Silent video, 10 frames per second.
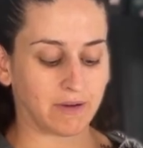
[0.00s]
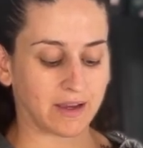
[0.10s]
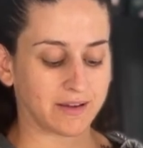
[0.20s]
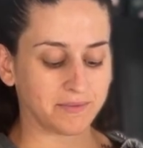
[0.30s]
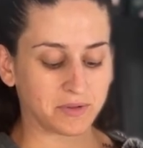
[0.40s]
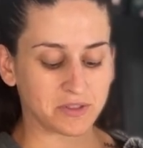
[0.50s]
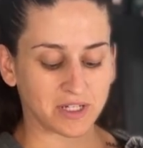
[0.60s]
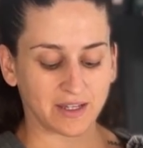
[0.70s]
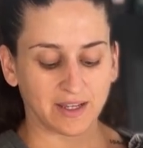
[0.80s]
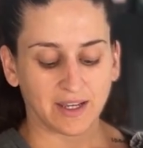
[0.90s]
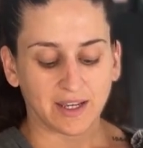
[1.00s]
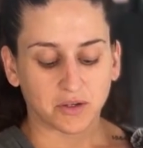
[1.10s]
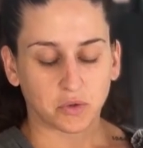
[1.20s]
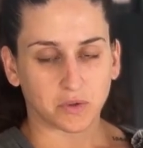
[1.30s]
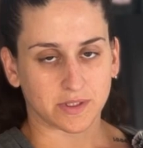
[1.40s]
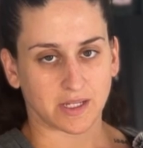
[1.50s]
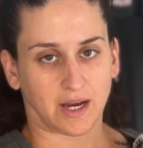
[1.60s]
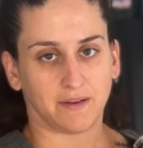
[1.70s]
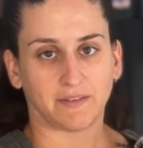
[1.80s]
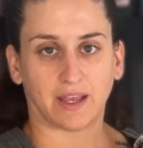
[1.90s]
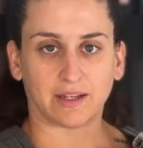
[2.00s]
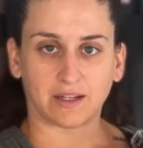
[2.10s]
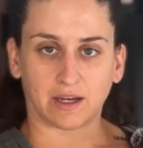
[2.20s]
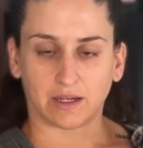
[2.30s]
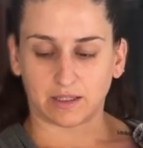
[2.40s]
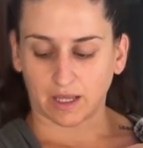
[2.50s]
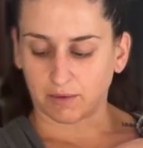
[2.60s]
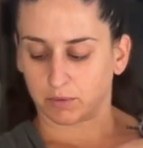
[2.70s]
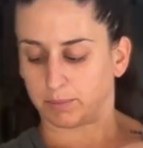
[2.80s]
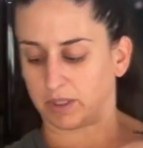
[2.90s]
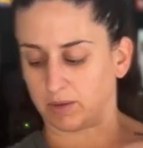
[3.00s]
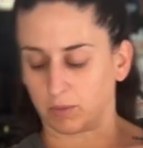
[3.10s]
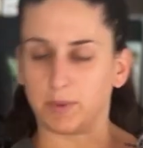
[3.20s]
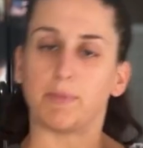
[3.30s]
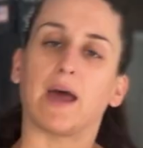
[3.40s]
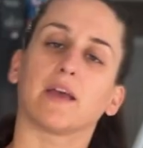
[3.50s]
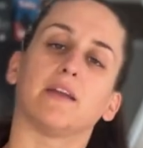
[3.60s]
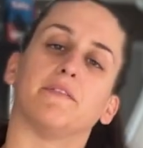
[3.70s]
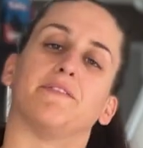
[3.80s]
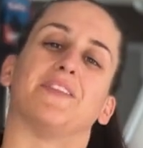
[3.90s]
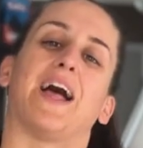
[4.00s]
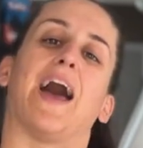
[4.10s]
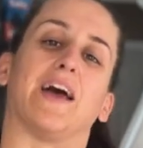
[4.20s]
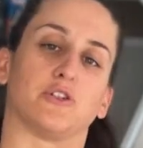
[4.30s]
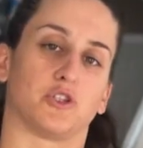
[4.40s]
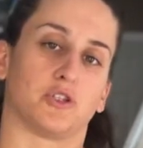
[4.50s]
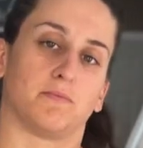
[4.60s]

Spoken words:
kombucha cools off. And yeah, we'll be back in a flash.